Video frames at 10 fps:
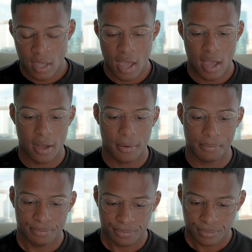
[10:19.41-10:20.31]

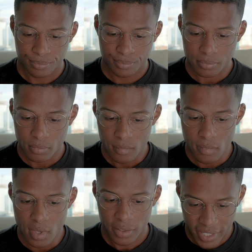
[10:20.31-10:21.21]
Um,
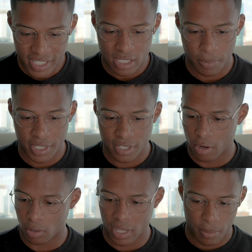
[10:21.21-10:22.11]
this is the place to
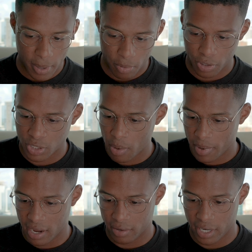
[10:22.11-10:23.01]
go. A lot of people are
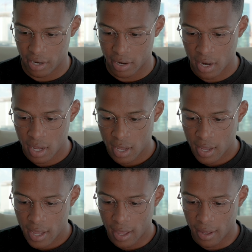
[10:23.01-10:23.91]
swimming out here
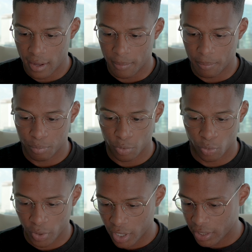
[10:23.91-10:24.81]
um,
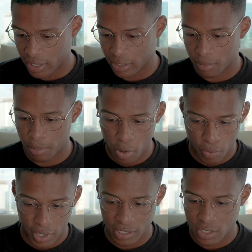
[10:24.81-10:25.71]
grilling,
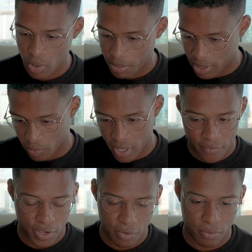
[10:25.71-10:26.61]
boating, swimming,
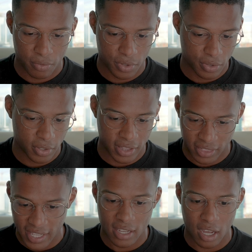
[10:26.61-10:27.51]
whatever you can
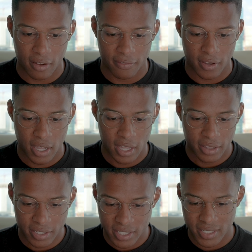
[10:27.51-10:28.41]
think of.
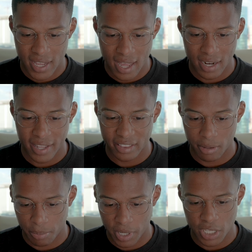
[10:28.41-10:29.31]
This is kind of like
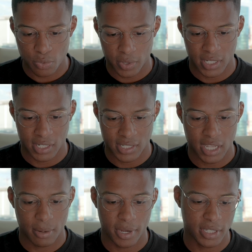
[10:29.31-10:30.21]
the beach within the
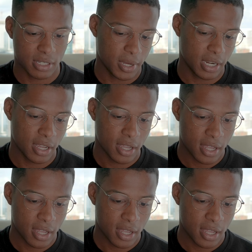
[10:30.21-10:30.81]
city because I mean,